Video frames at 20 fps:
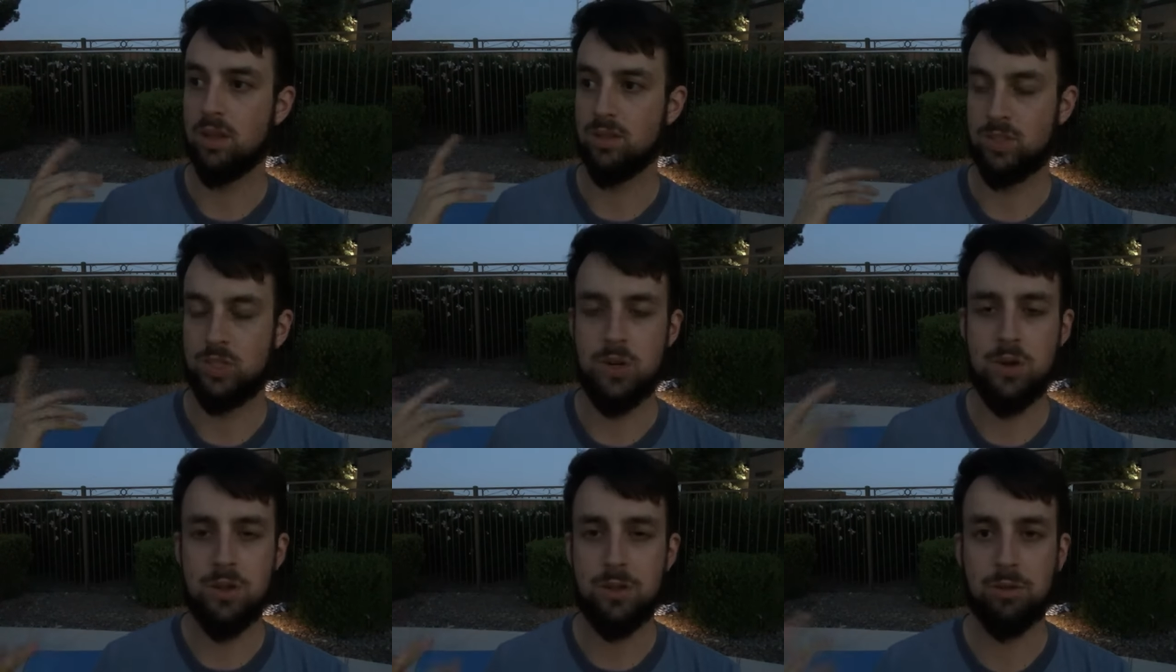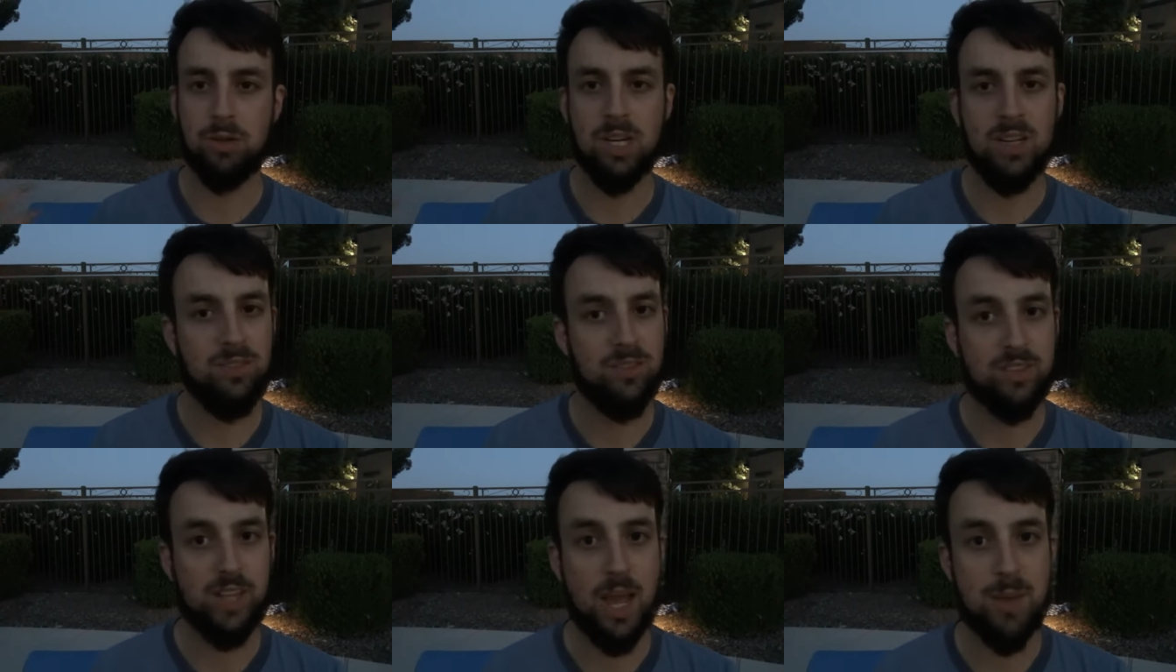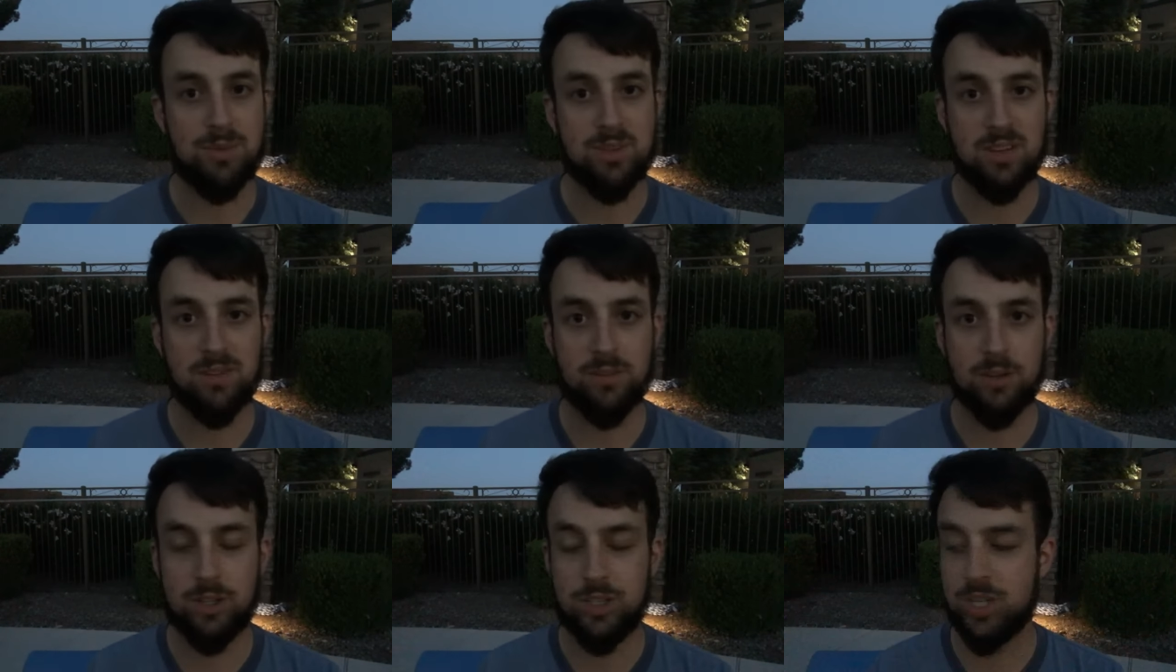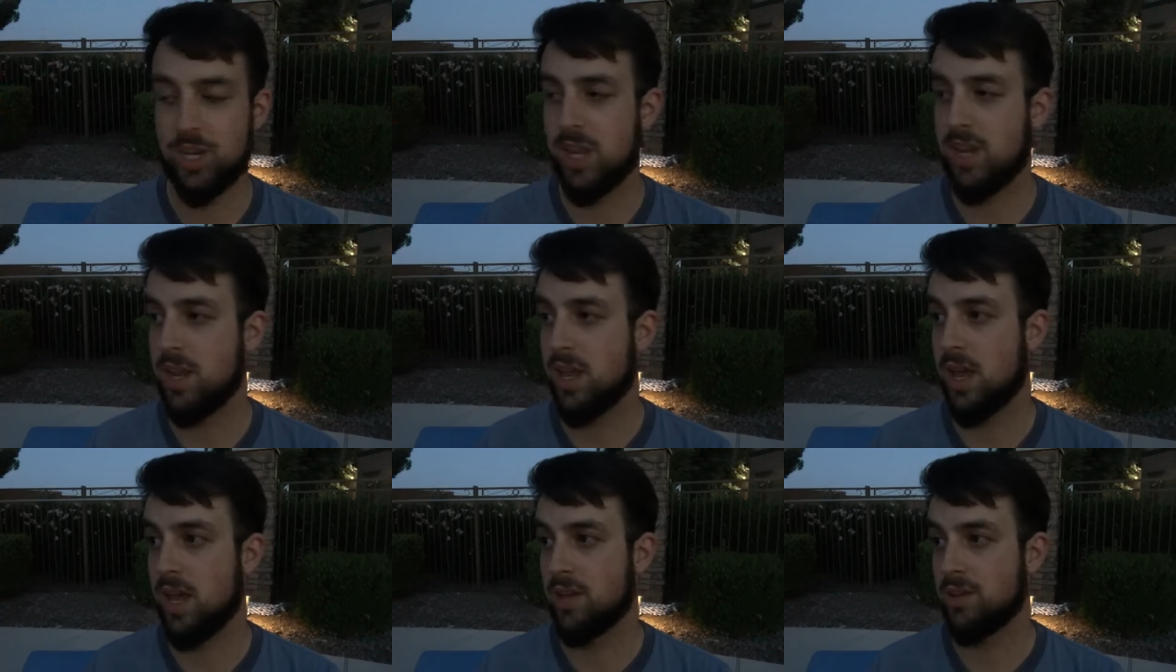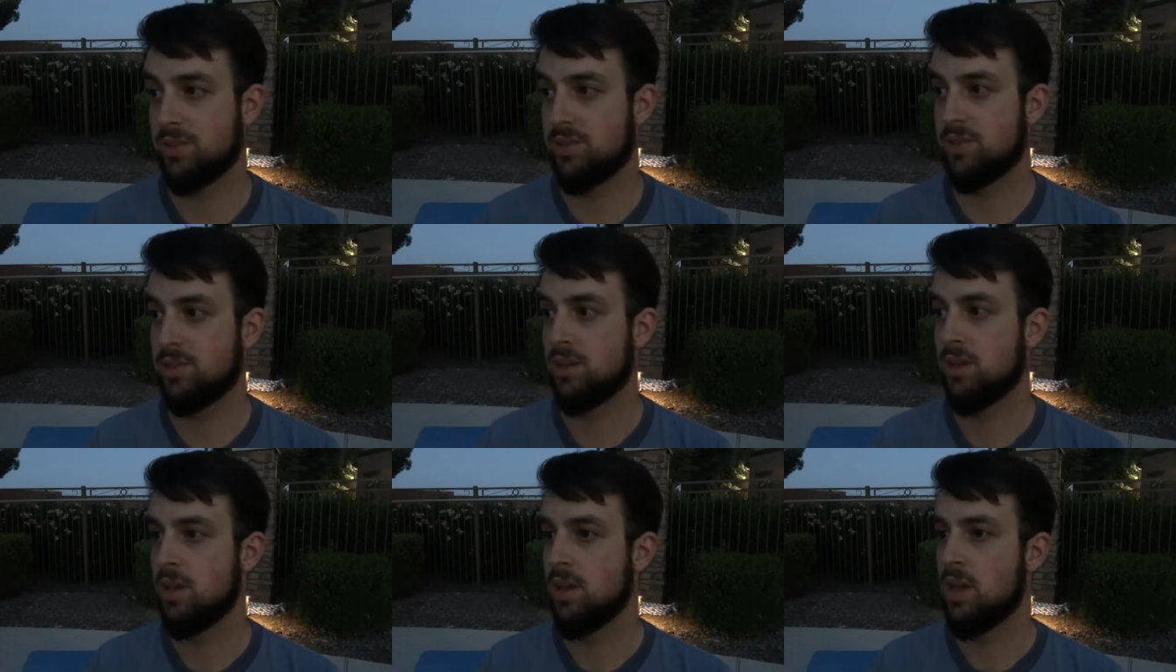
two or three different types of Virginias.